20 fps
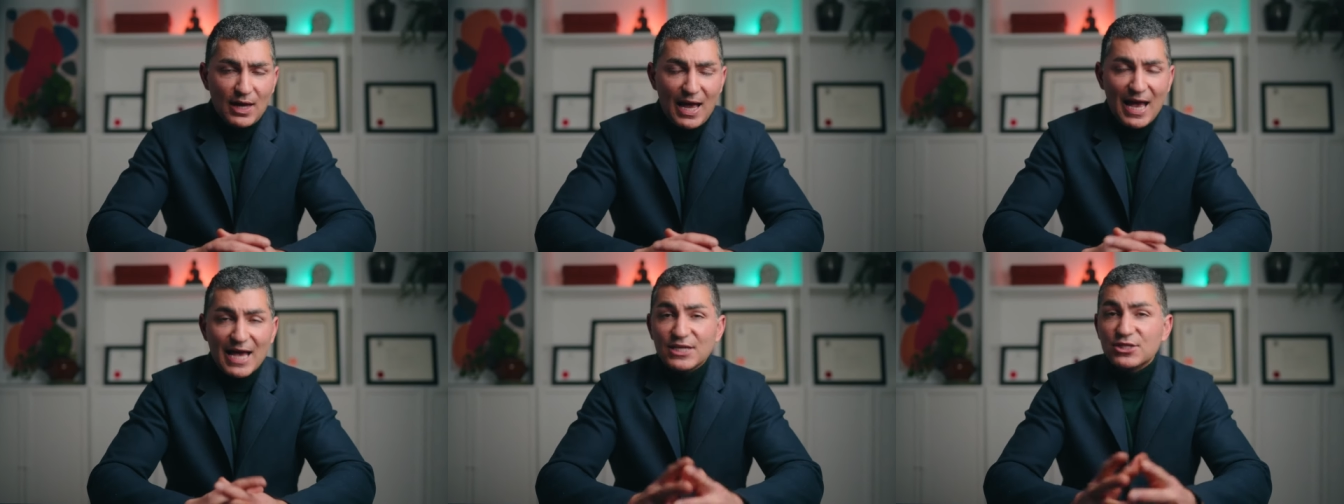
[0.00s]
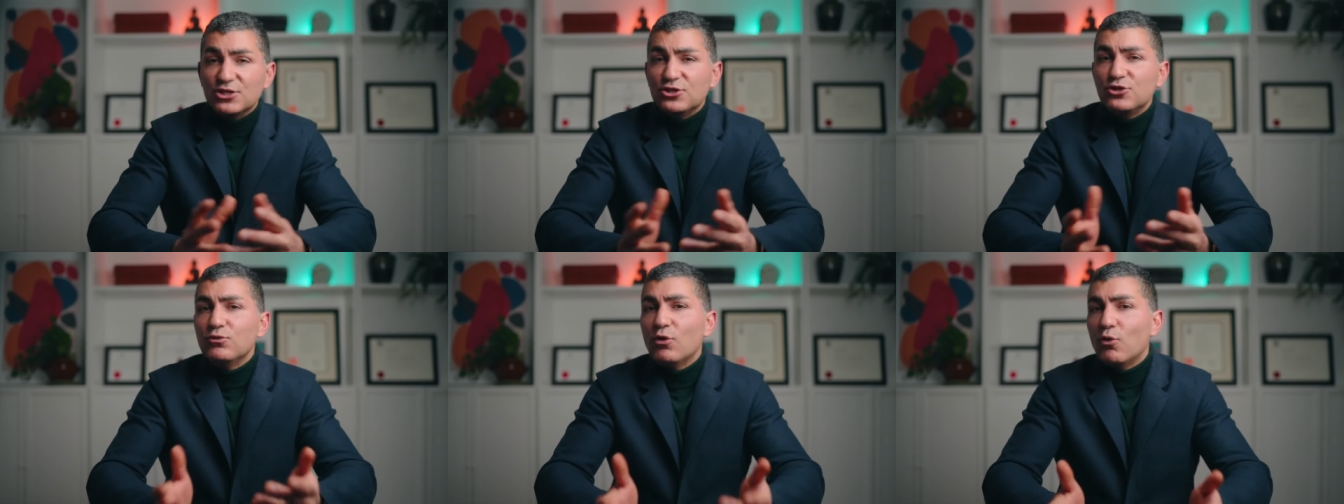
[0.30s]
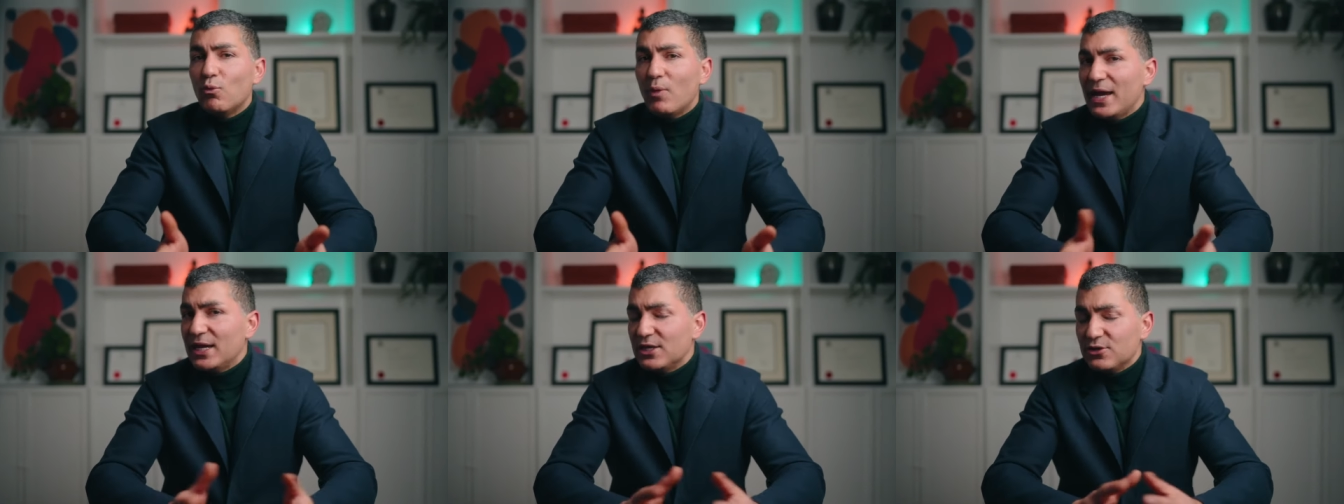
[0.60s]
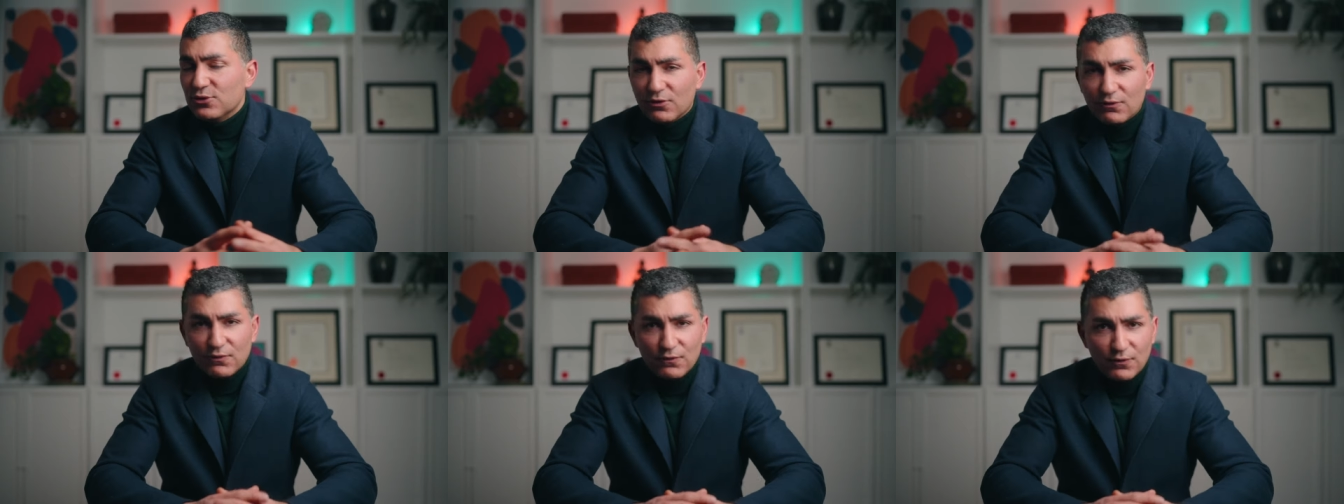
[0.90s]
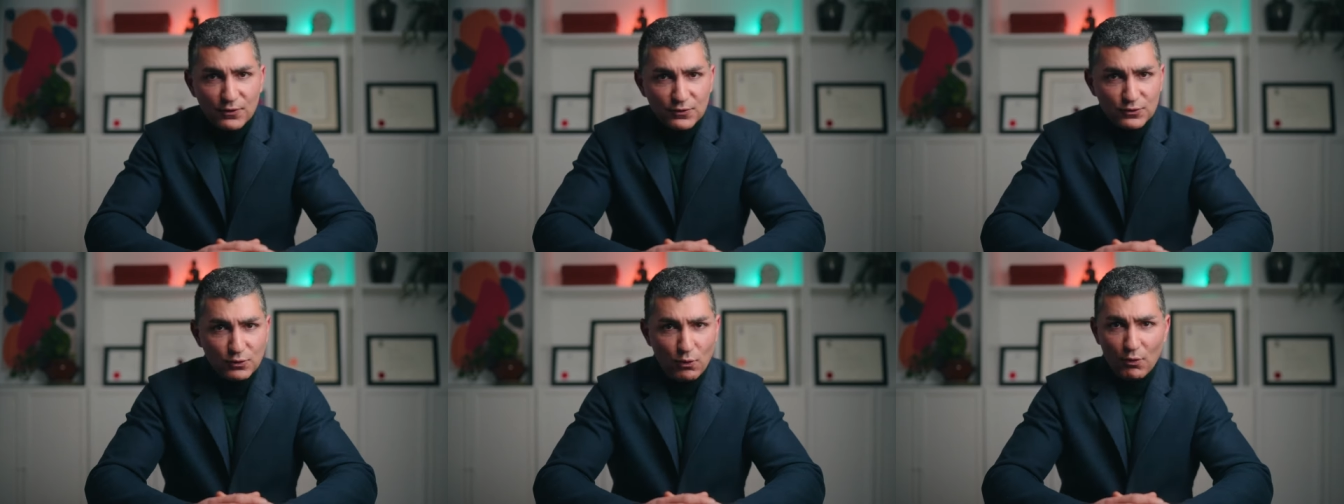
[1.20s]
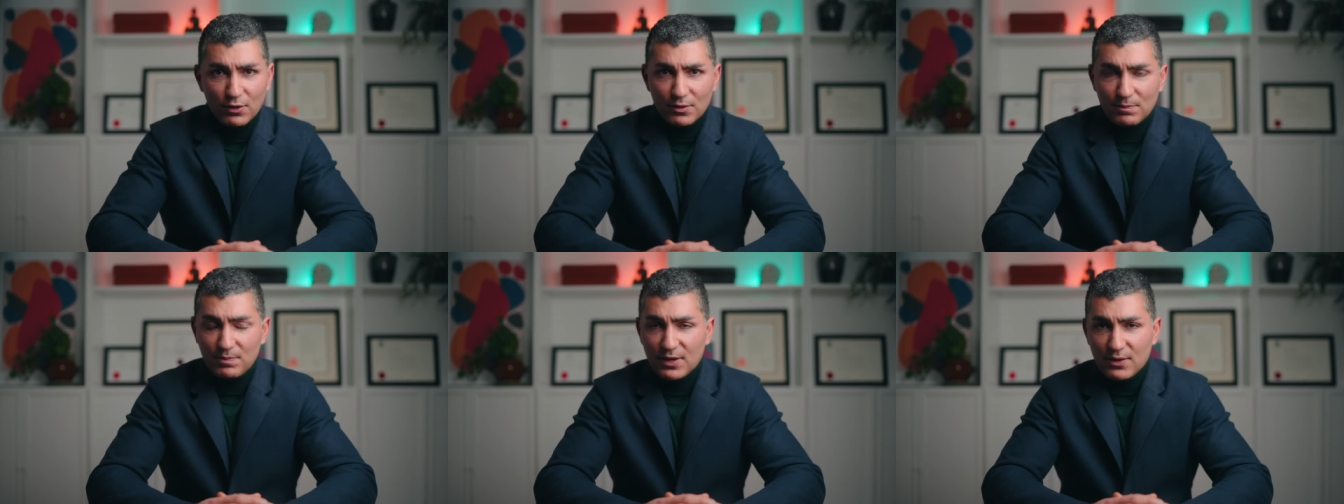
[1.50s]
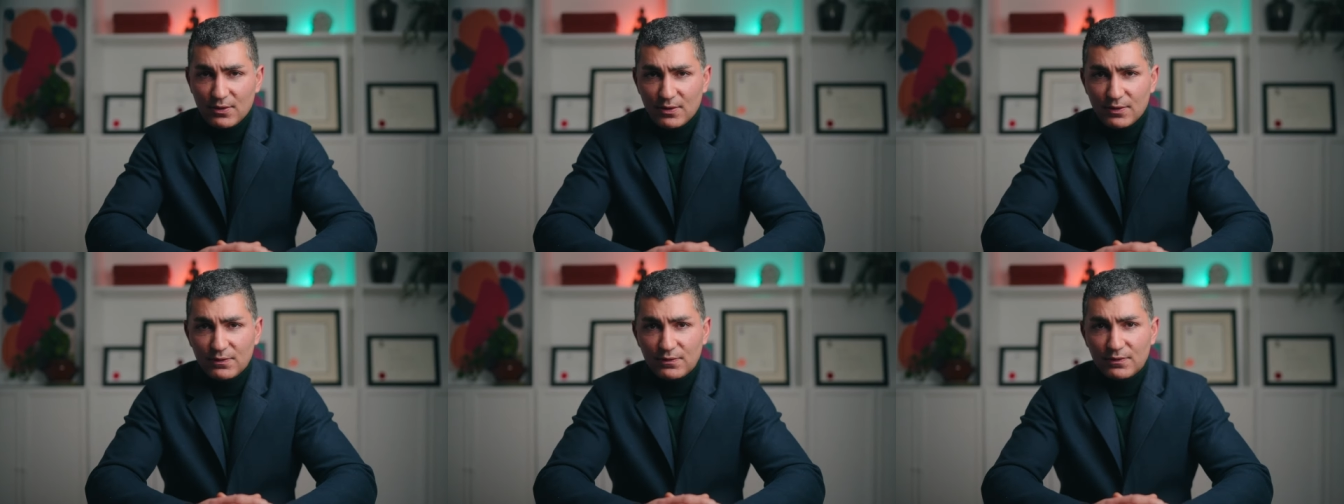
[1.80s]
As you await your first court
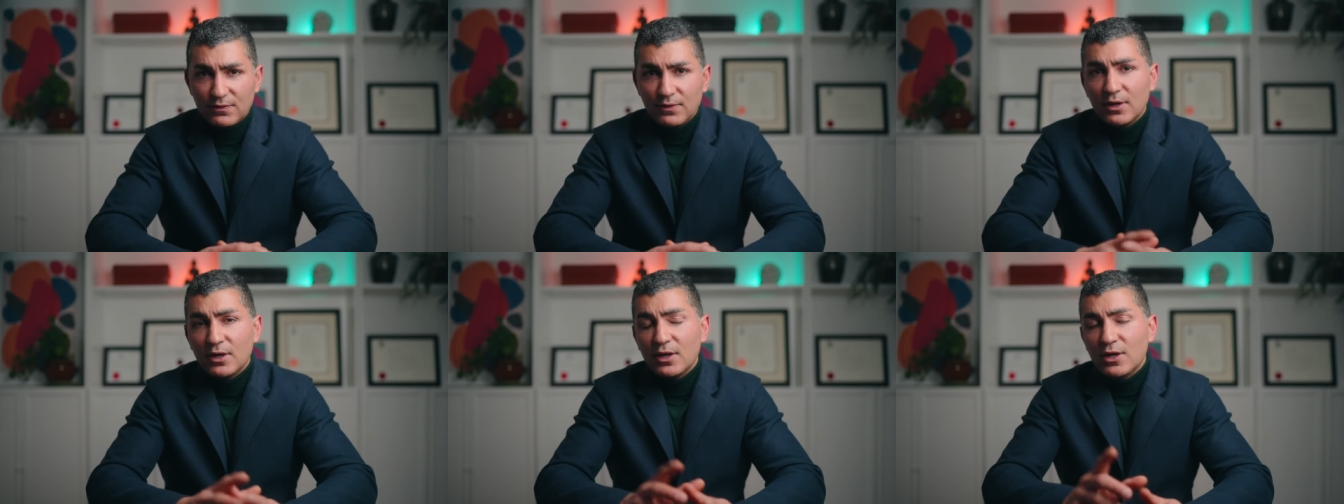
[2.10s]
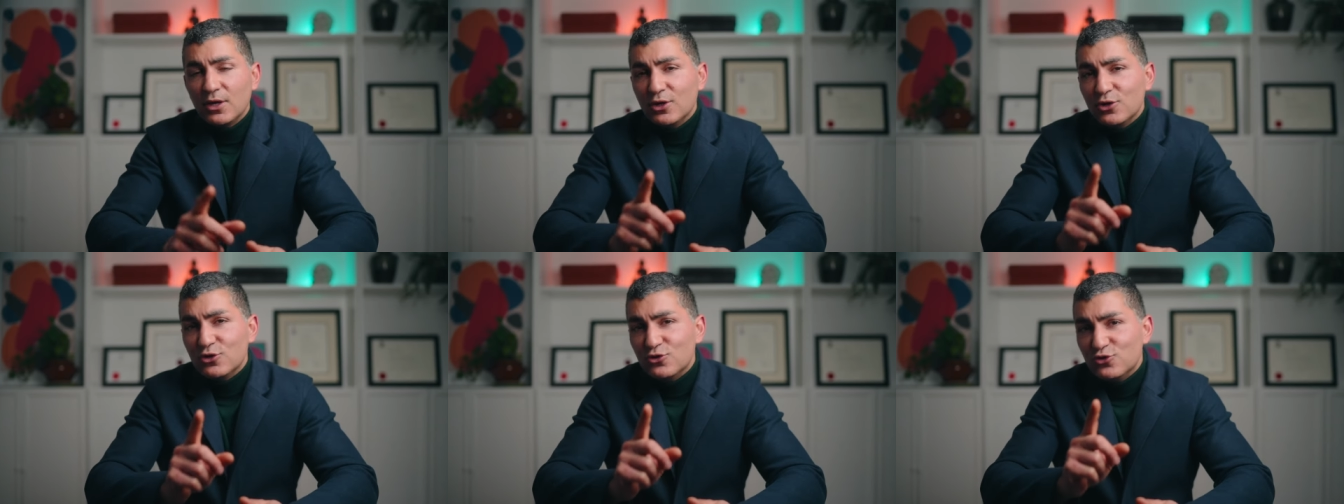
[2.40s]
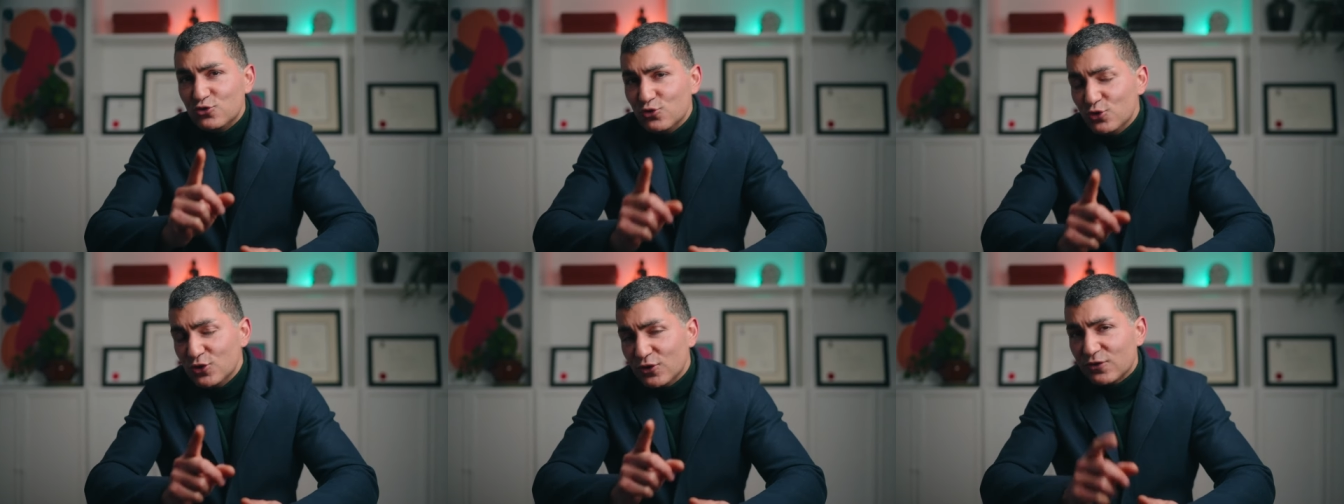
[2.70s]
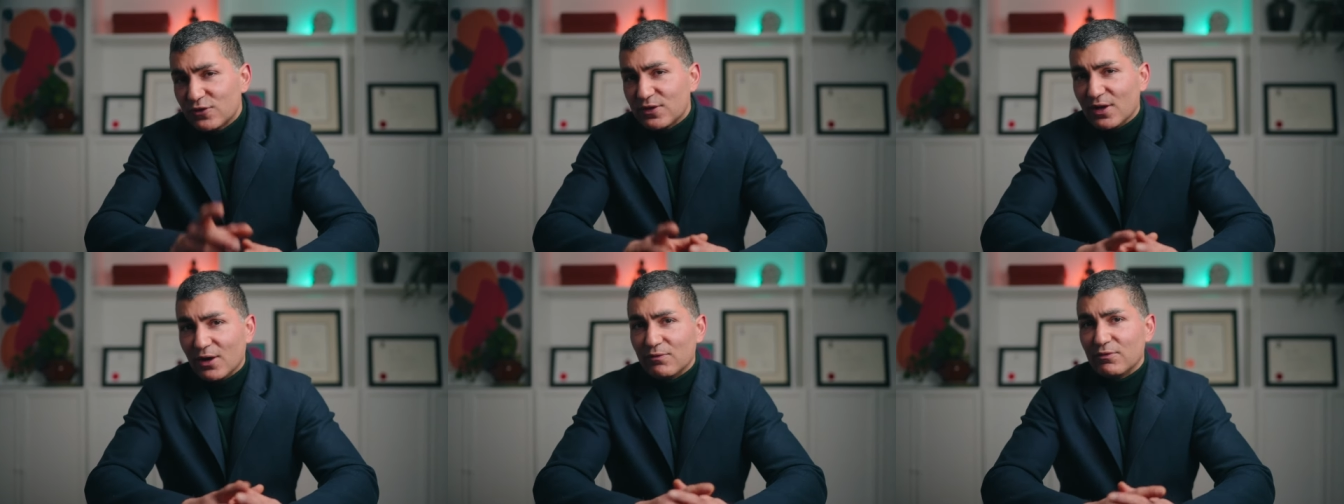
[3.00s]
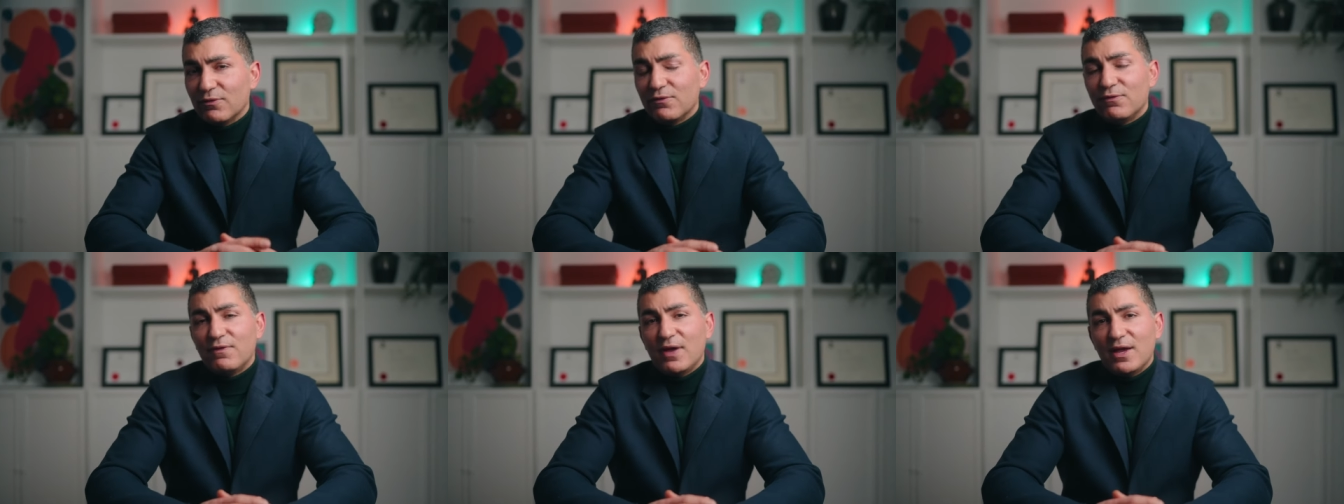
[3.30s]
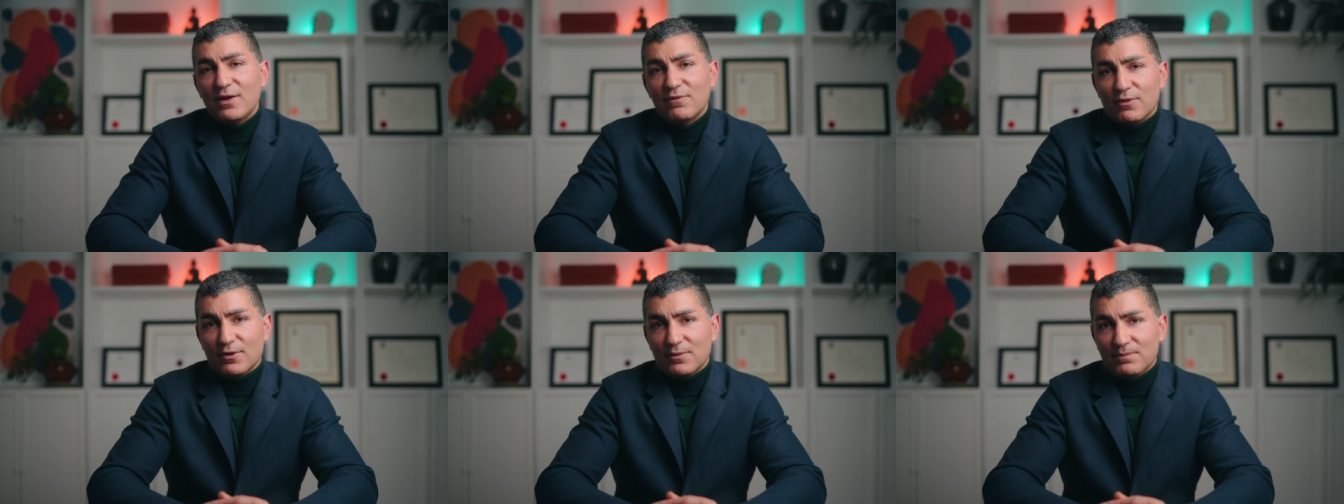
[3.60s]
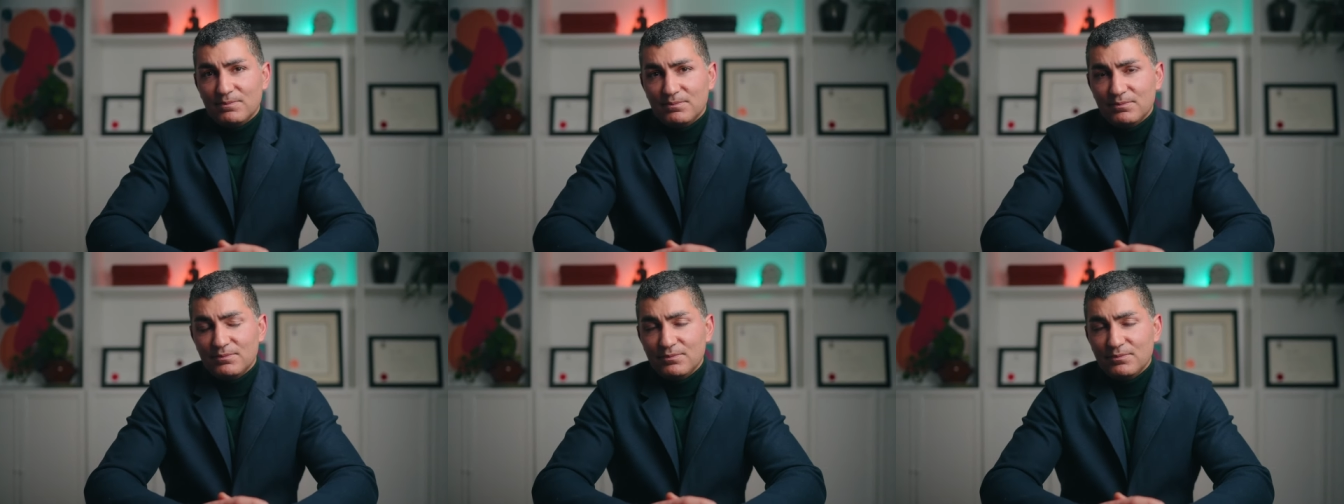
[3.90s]
appearance, do yourself a favor.